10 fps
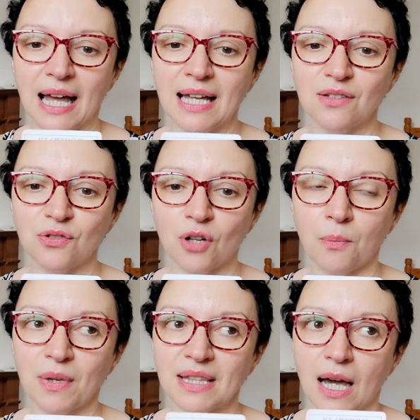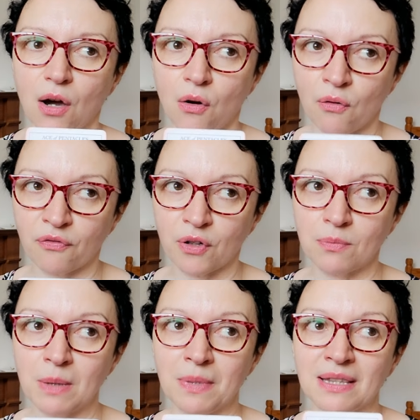and to come with that offer
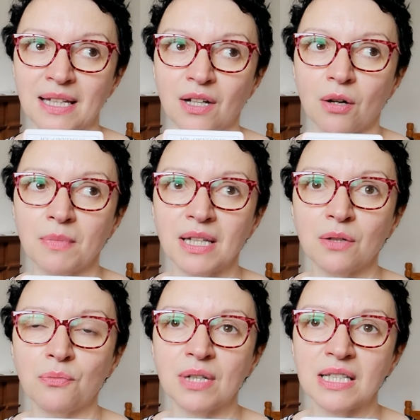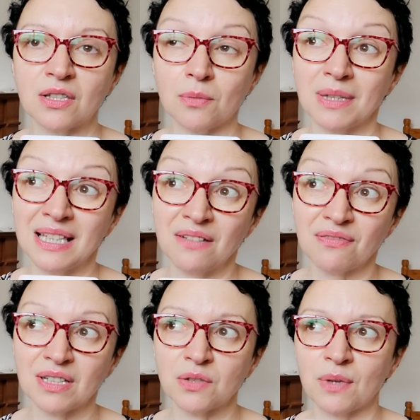maybe they're coming with some
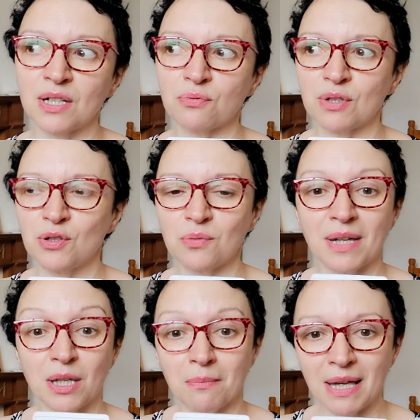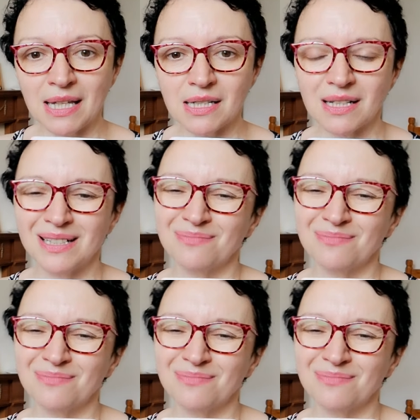gifts as well trying to make amends